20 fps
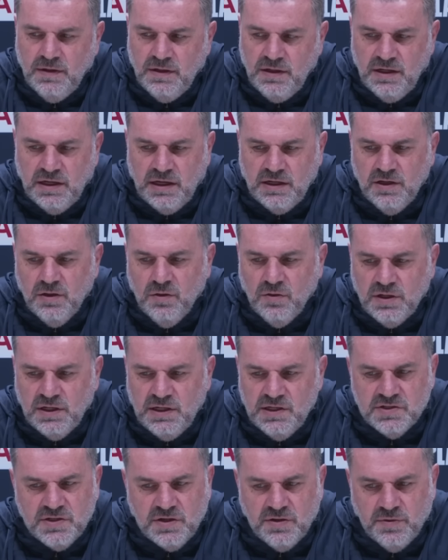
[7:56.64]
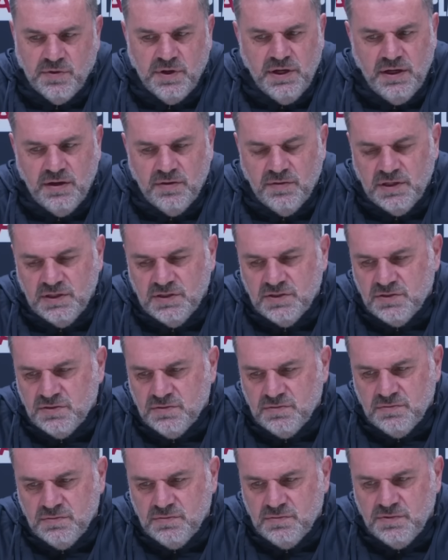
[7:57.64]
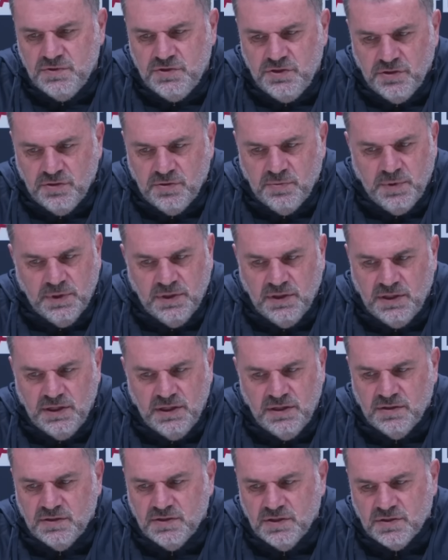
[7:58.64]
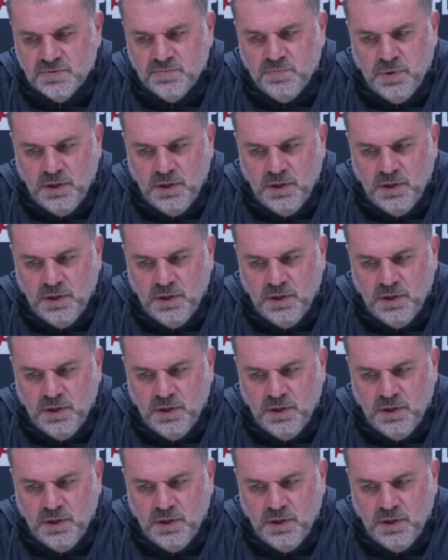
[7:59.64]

you know, you look at his career, his durability to just